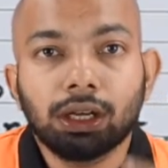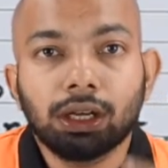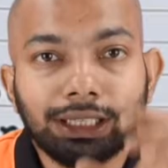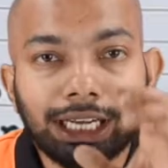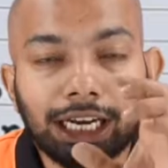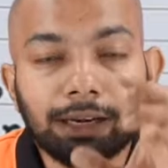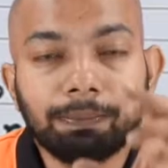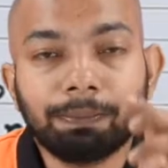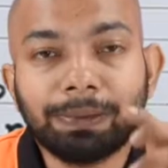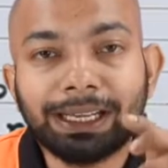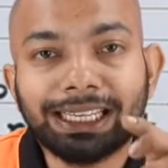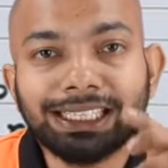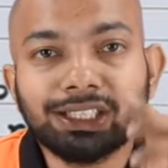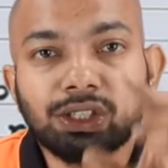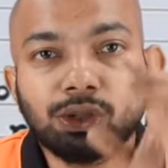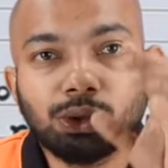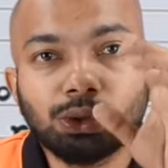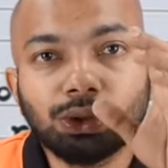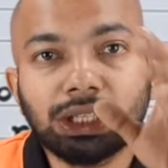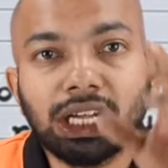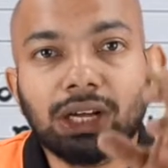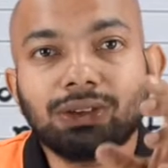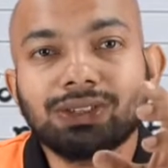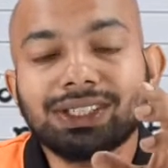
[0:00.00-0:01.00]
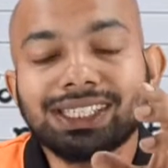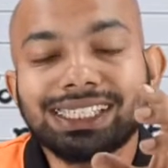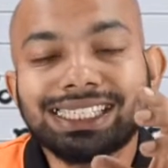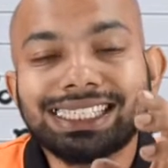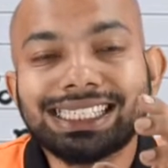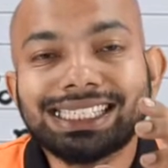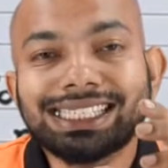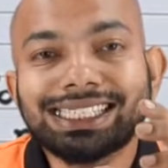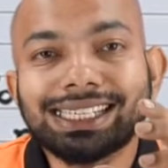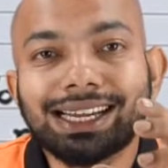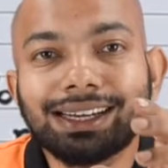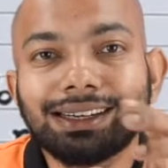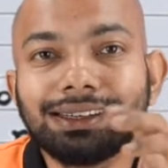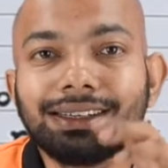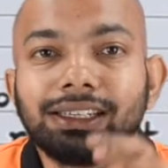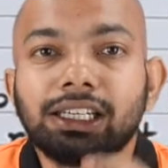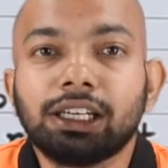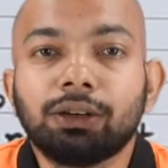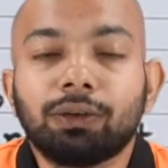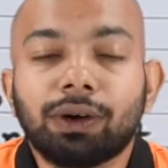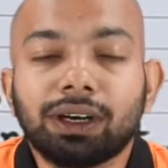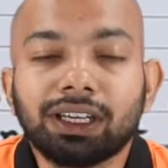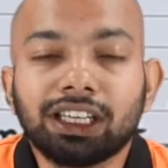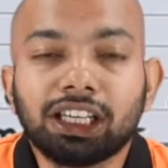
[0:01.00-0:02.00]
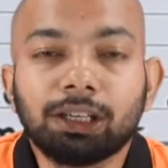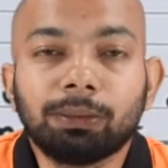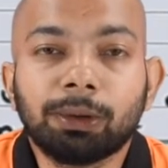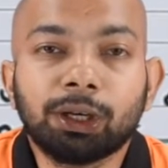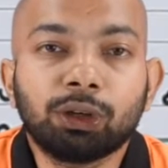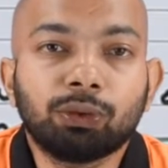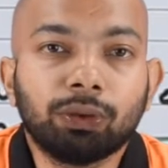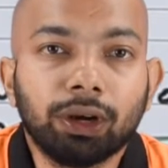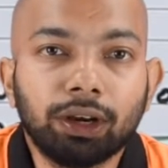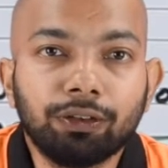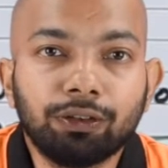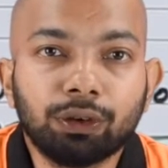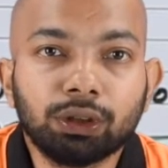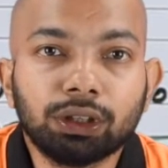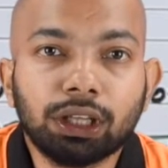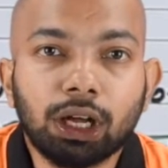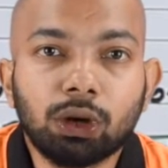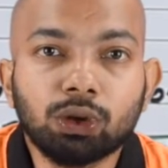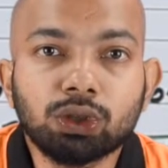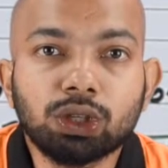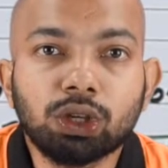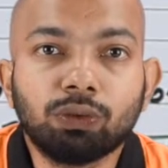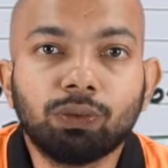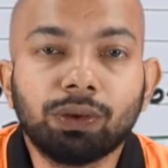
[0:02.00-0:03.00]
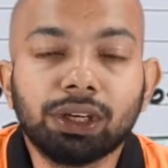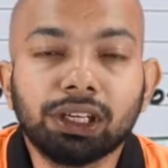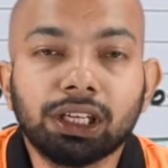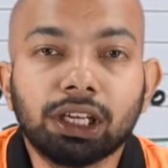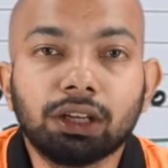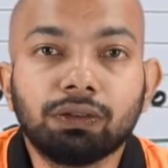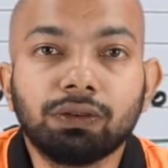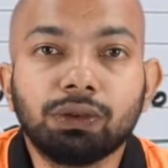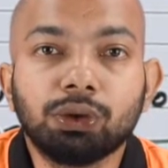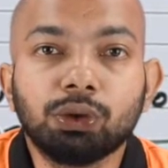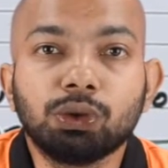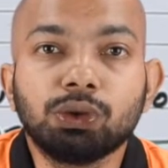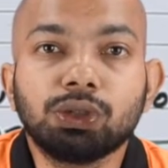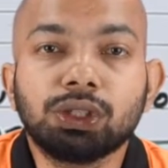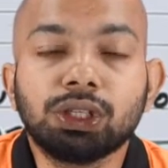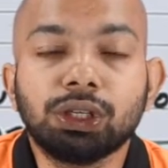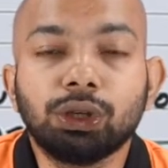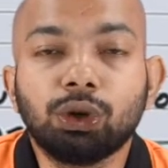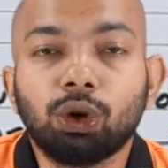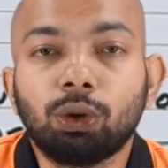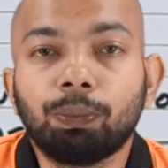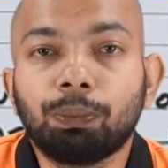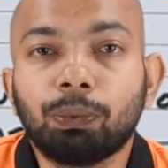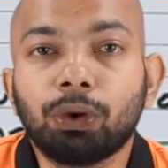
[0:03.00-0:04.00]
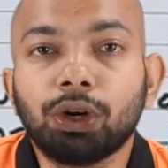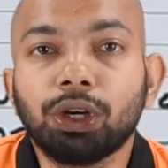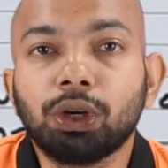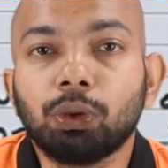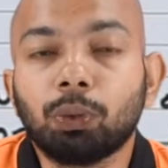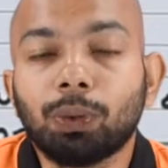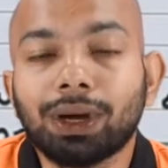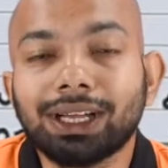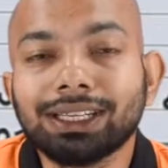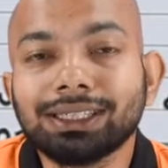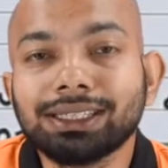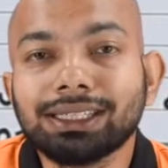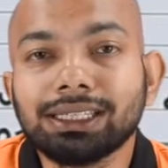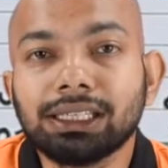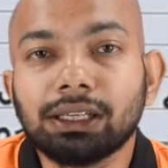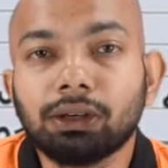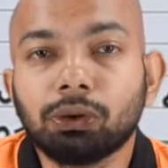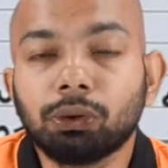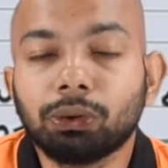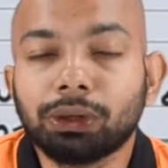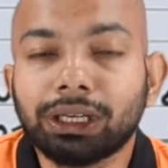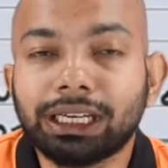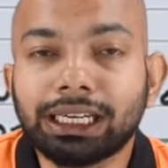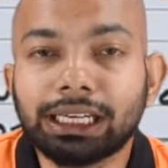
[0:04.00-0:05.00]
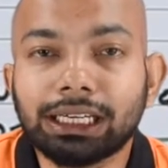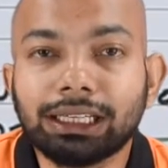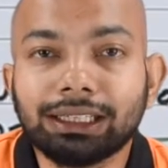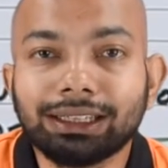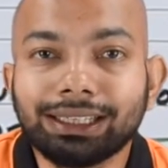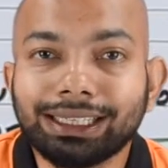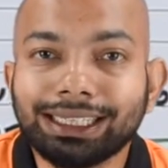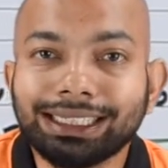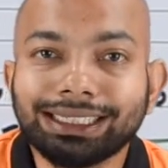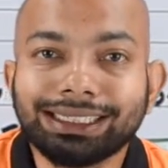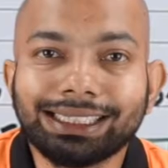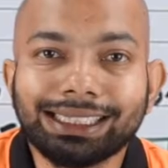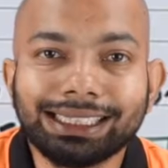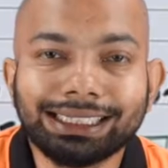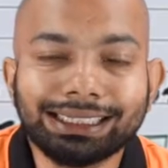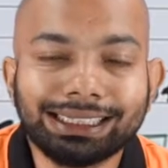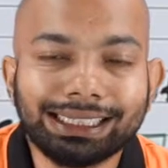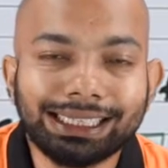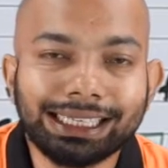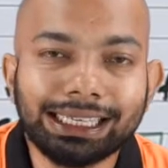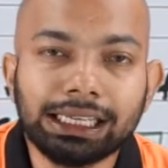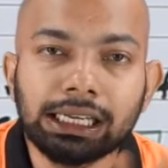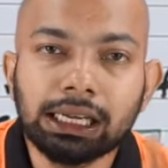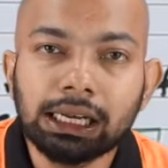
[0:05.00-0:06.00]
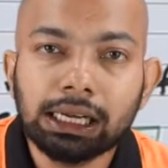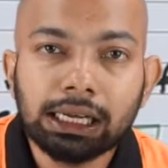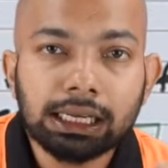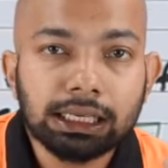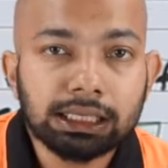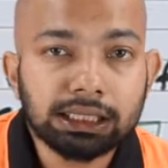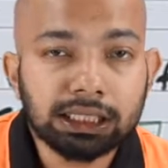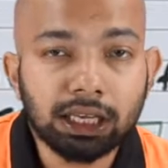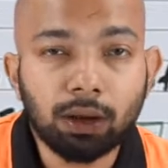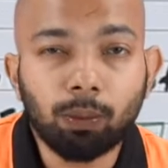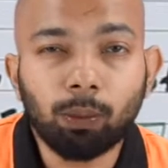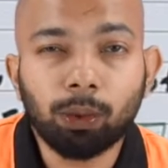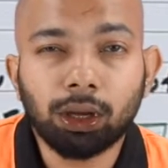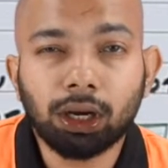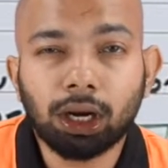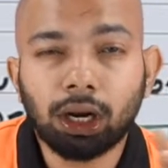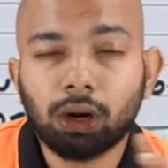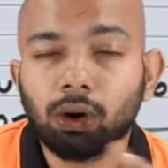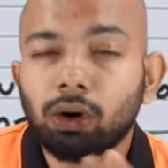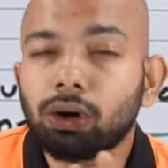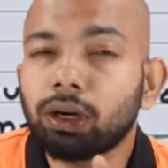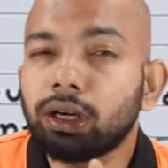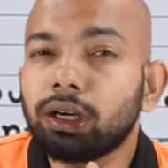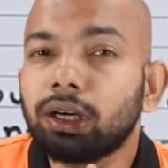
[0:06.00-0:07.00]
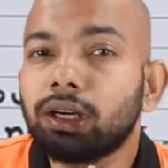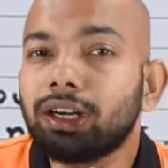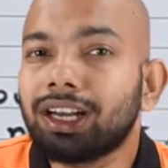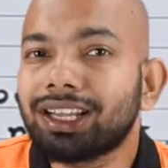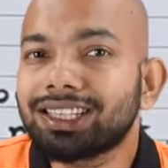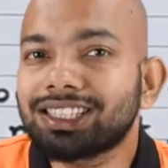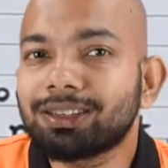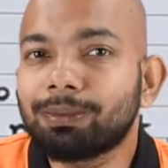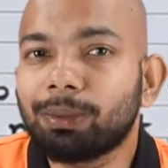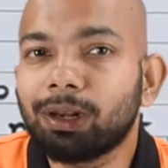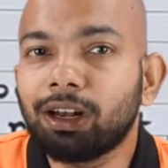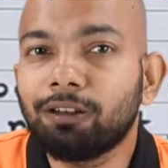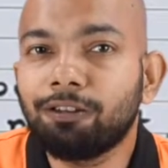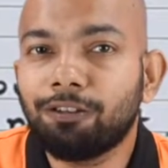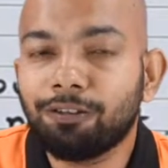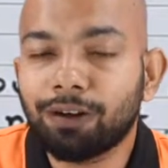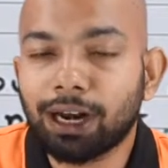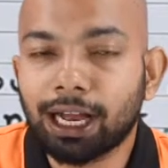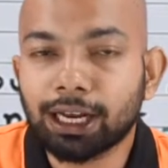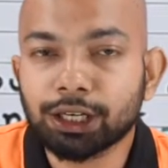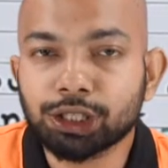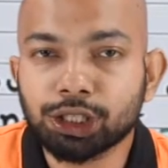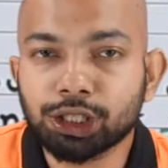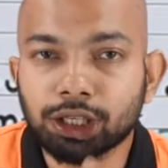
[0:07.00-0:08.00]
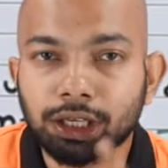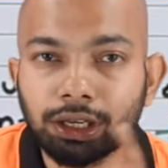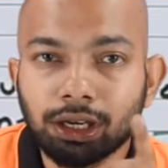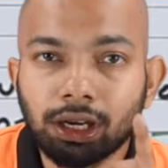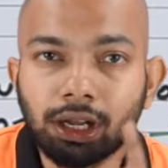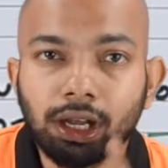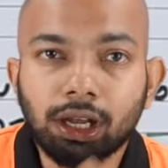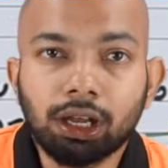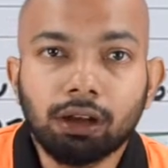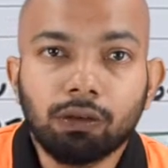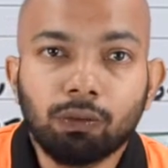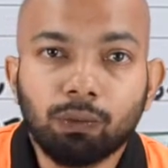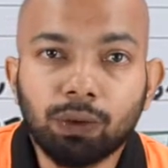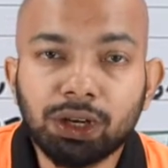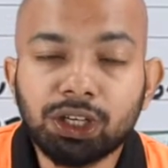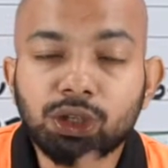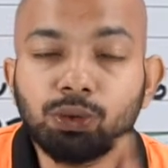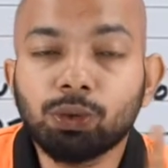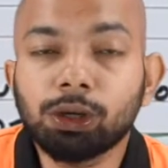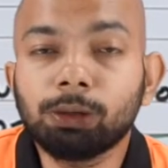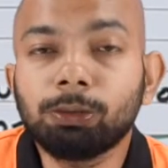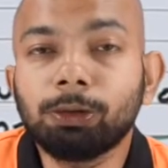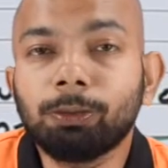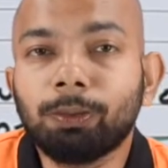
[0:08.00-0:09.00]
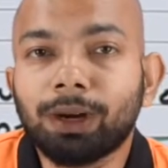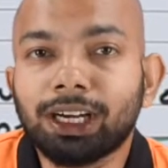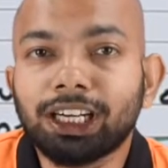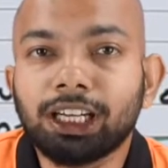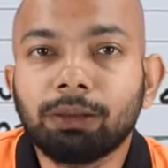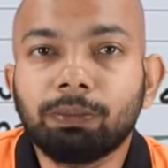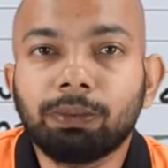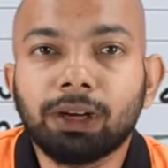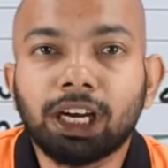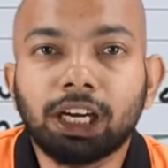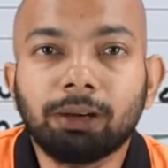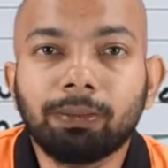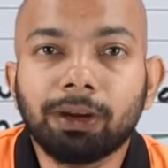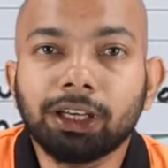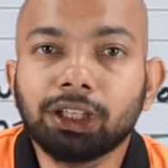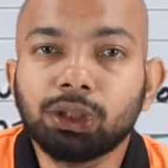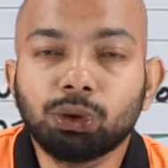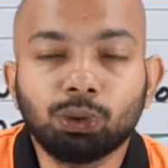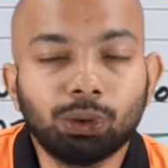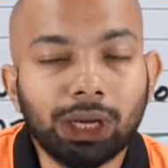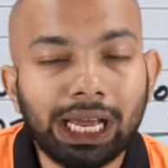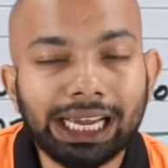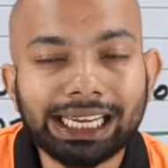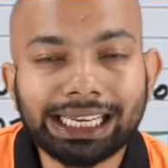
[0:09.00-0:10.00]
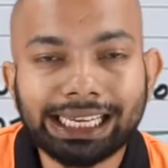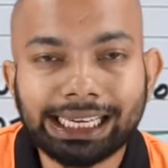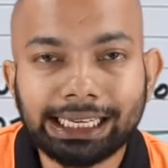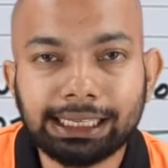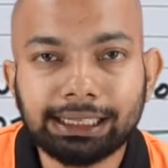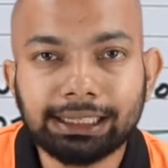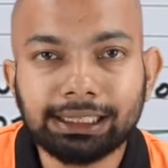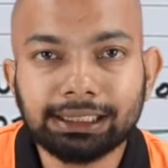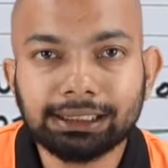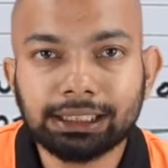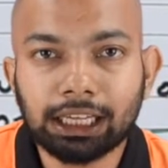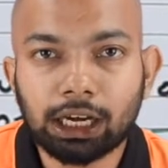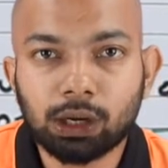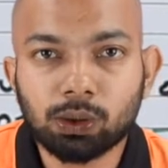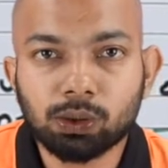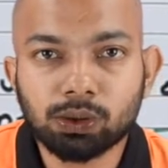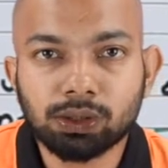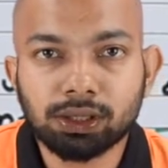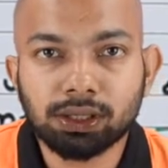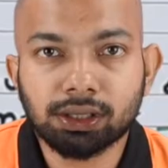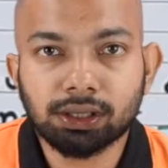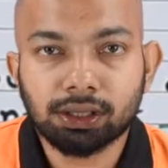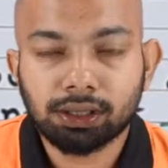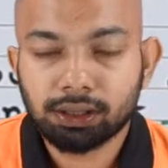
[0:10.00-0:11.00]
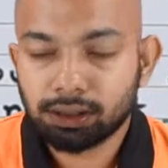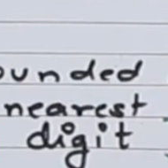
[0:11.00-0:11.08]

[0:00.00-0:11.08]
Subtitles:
that means 2,600 divided by 24,000 will give you 0.108333, somewhere around in a decimal fraction, which will be multiplied by 2,80,000.